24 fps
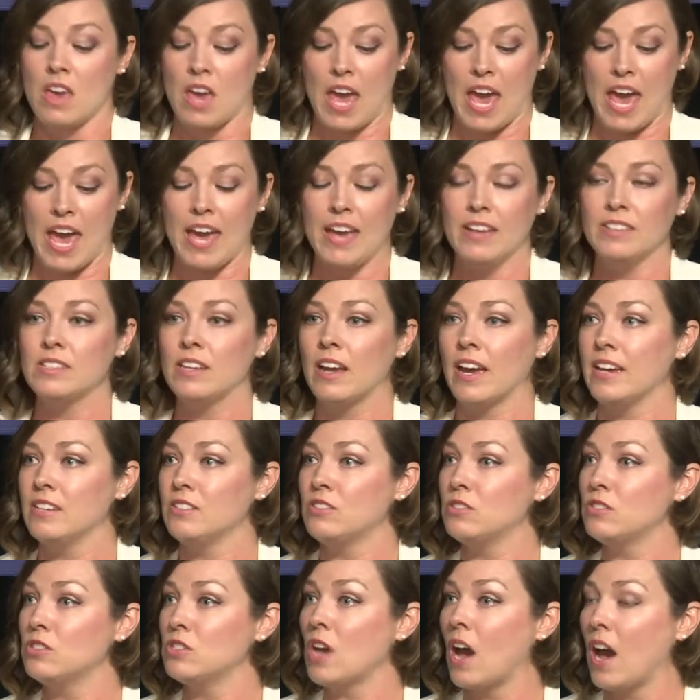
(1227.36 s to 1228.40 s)
As I
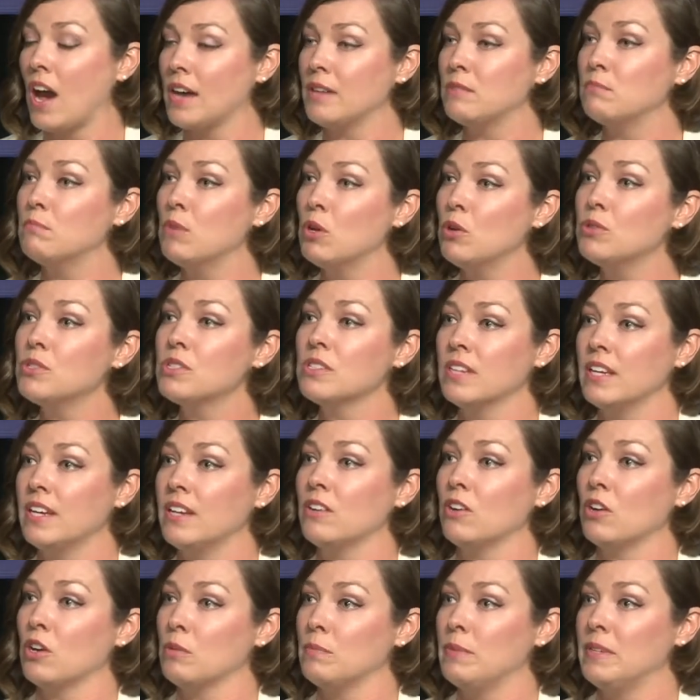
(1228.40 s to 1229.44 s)
taught mostly
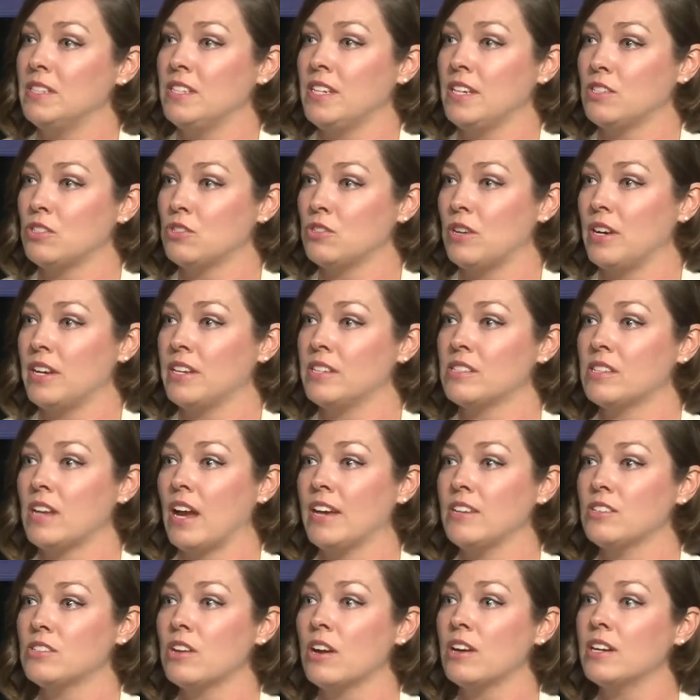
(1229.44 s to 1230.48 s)
in urban districts, I
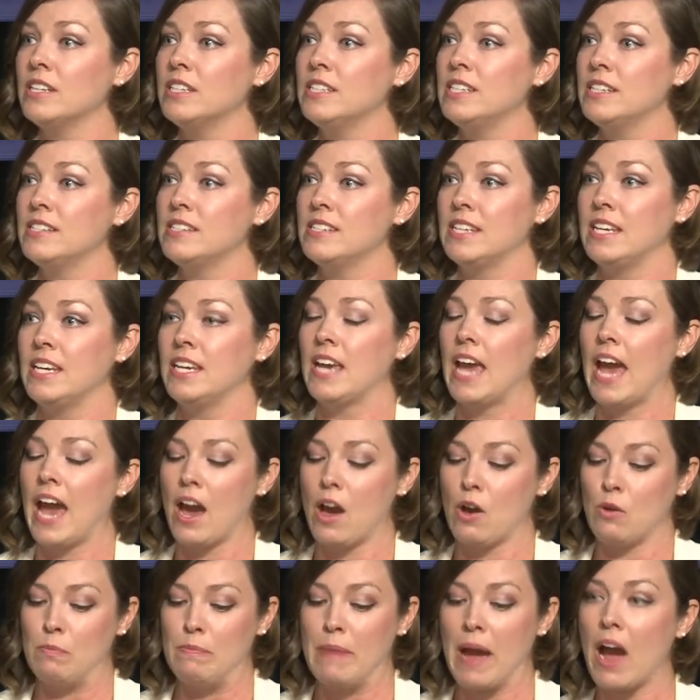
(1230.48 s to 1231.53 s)
started to see
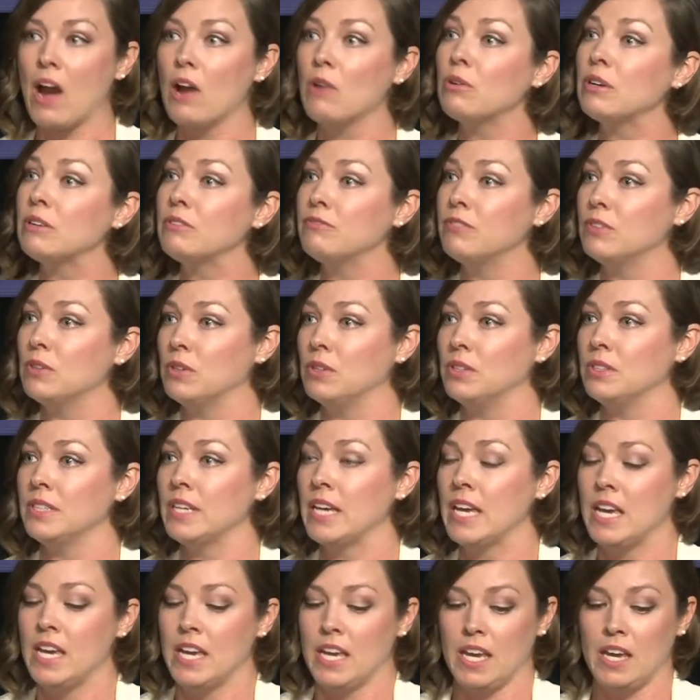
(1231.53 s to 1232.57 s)
how powerful
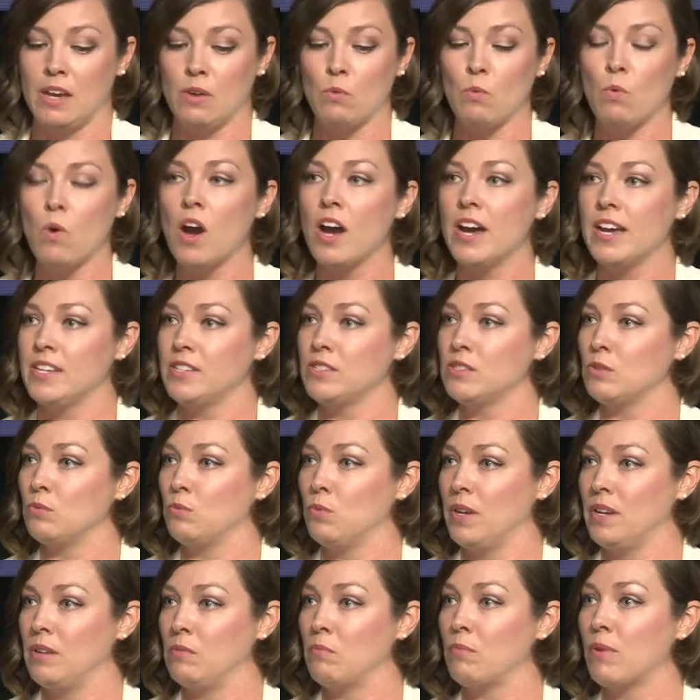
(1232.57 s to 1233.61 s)
it was
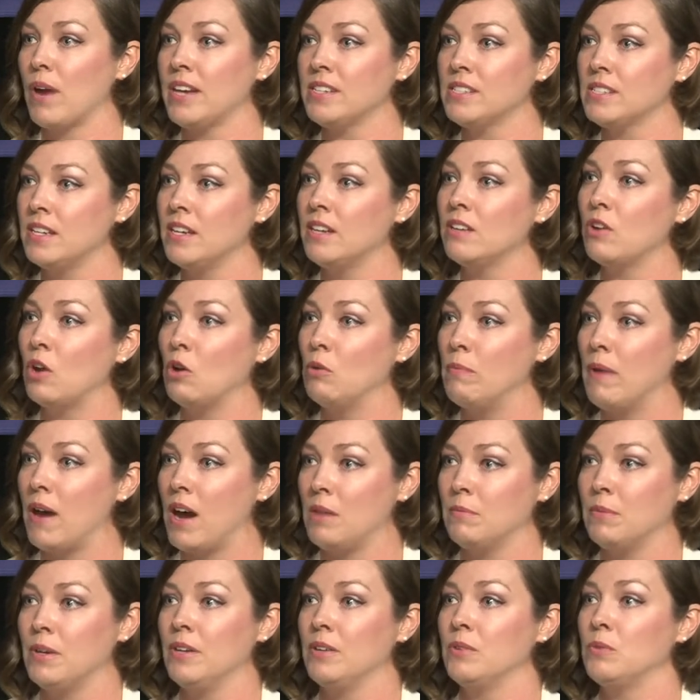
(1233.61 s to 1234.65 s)
when President
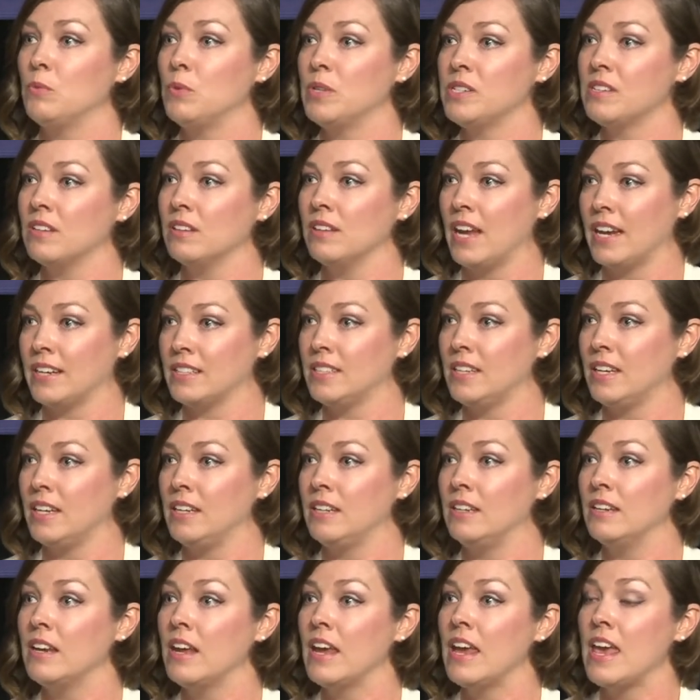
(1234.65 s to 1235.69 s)
Obama was elected
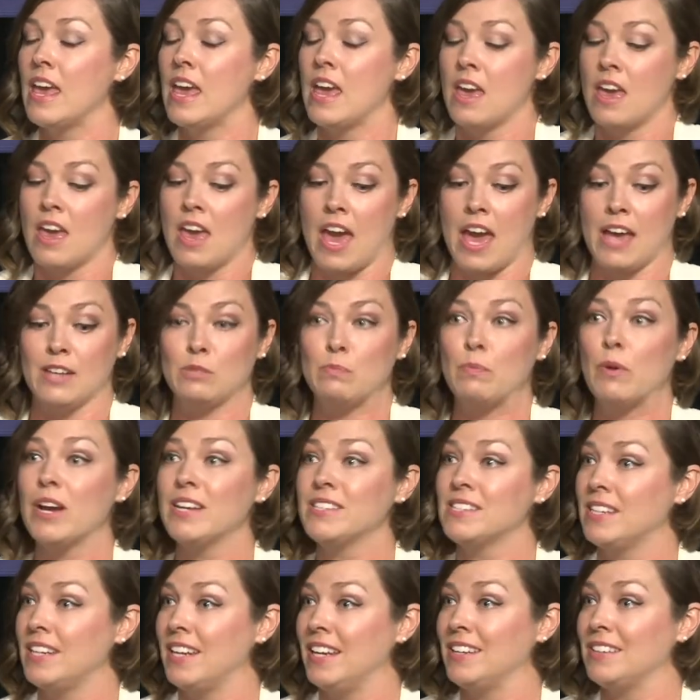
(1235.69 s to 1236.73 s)
as
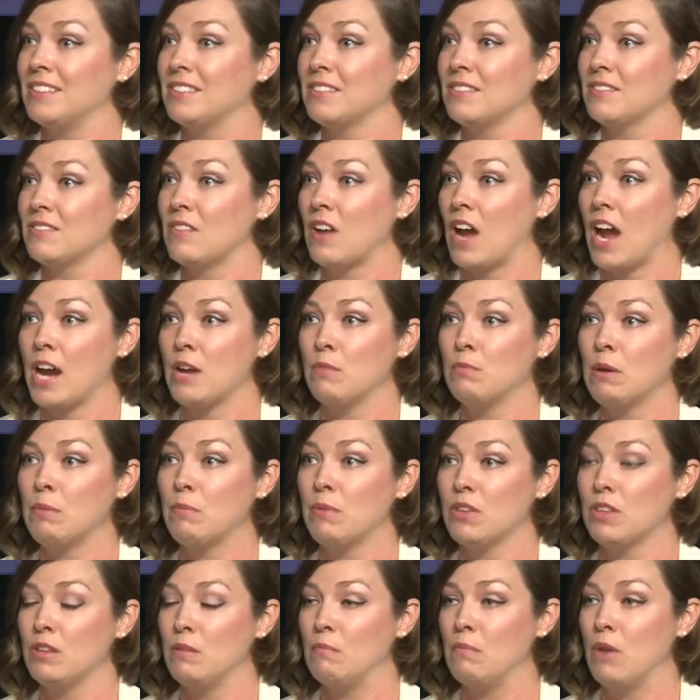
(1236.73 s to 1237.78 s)
president. I
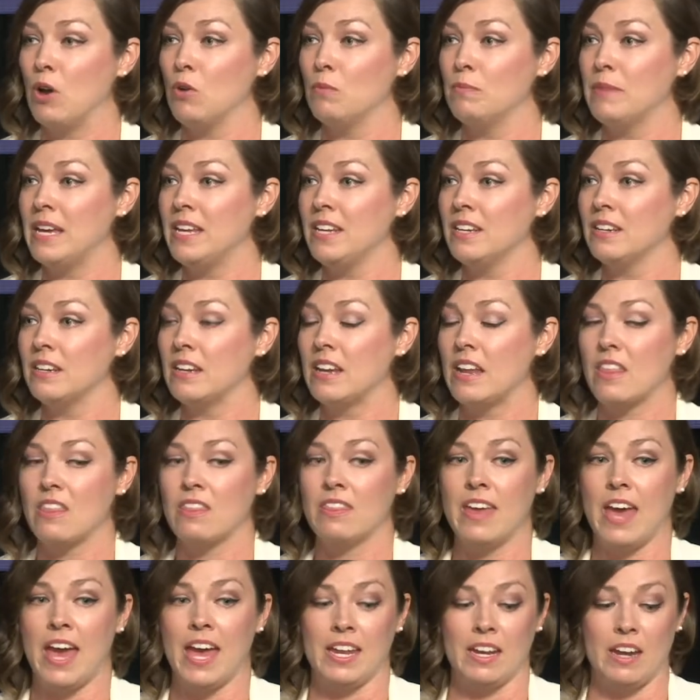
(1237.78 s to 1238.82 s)
remember the moment
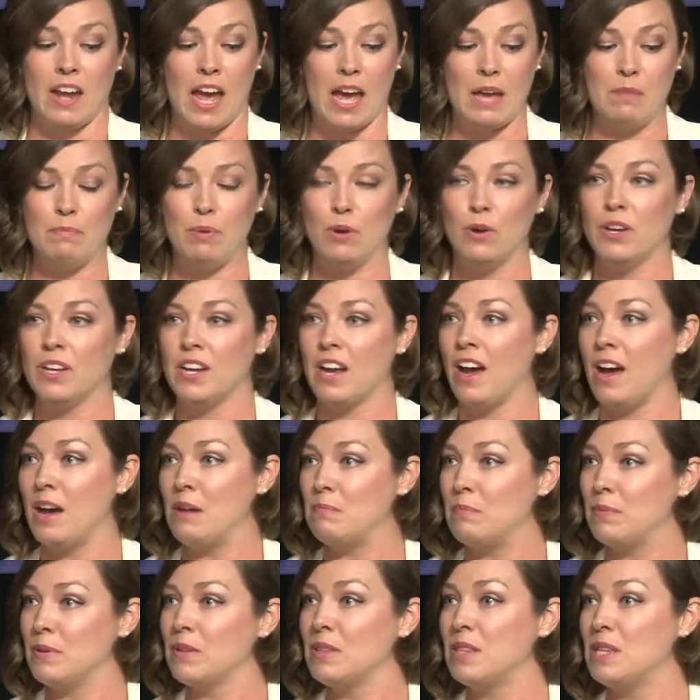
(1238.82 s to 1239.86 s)
that I put
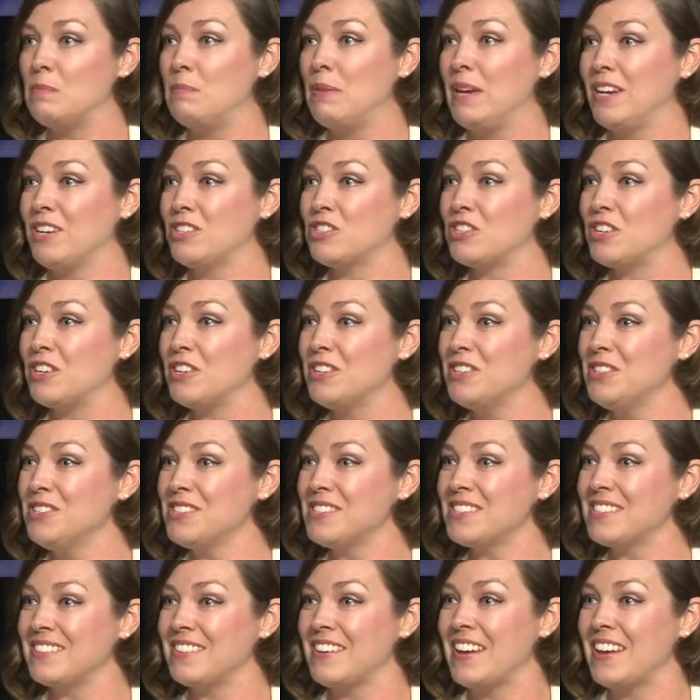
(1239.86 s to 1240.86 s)
up the pictures